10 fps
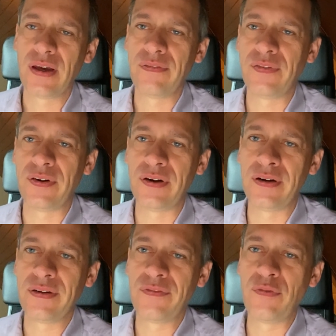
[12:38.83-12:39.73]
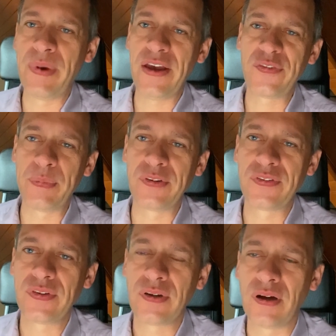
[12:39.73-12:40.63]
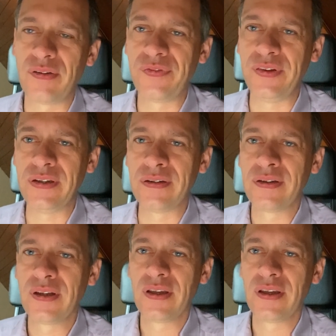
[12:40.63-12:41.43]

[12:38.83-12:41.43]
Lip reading: the basement of the